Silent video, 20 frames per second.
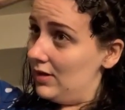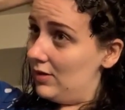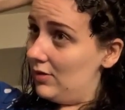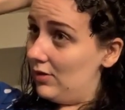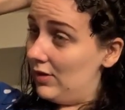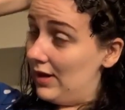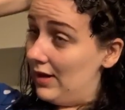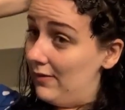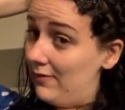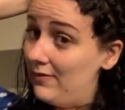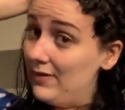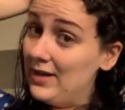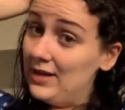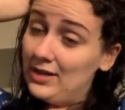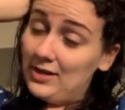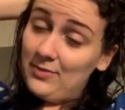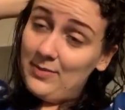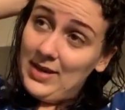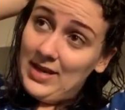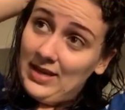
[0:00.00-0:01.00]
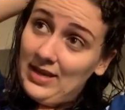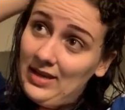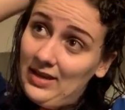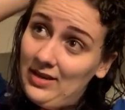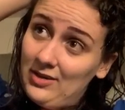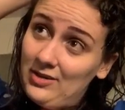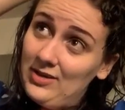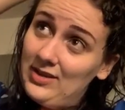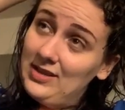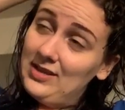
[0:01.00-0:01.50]
or I finished making
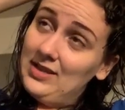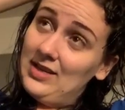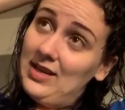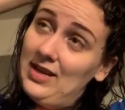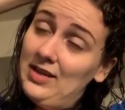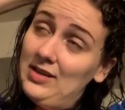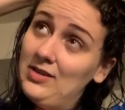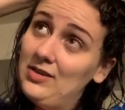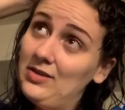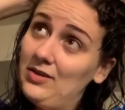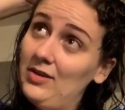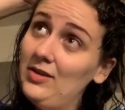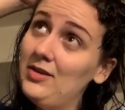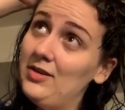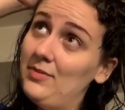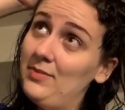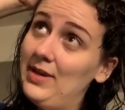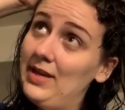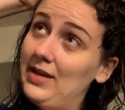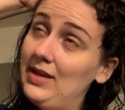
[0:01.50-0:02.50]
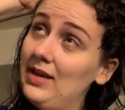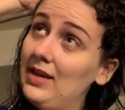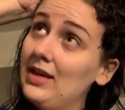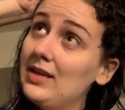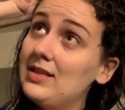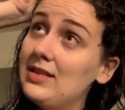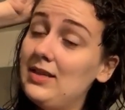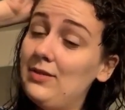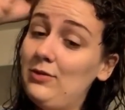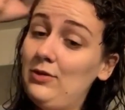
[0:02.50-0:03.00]
a dress that I had started making
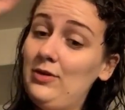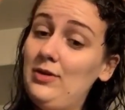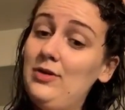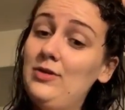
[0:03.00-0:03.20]
several